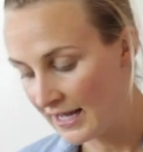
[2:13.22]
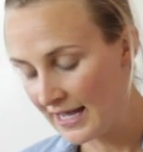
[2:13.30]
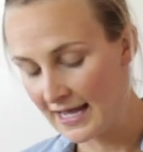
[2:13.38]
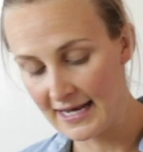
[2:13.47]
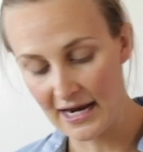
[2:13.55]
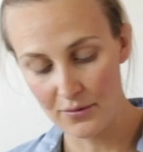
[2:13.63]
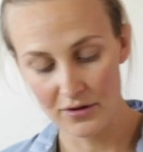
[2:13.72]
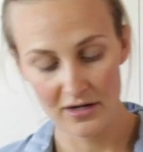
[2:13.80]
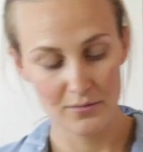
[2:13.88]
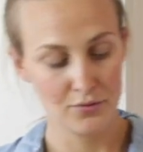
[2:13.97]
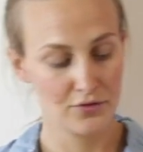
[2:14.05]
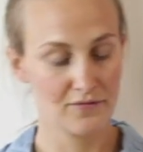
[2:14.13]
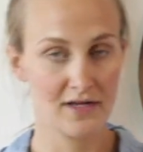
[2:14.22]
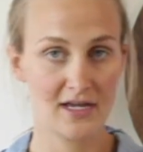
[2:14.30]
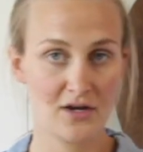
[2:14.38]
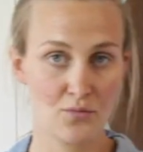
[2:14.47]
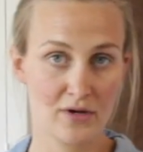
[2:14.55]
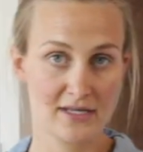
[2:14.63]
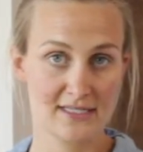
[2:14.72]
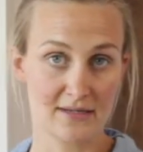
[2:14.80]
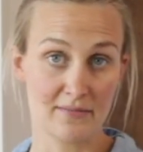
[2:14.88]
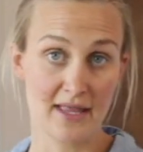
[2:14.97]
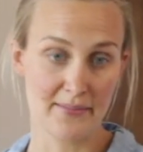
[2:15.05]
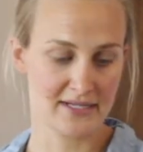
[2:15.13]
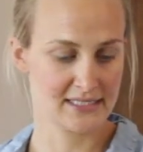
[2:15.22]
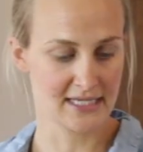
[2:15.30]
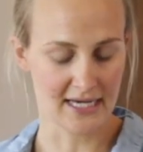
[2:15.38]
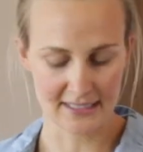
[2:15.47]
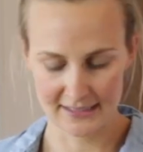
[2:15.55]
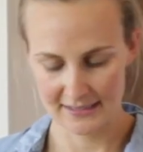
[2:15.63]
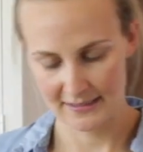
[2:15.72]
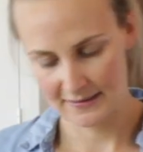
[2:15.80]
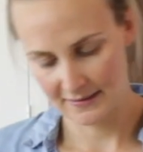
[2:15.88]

And now we're going to move in with some lemon zest.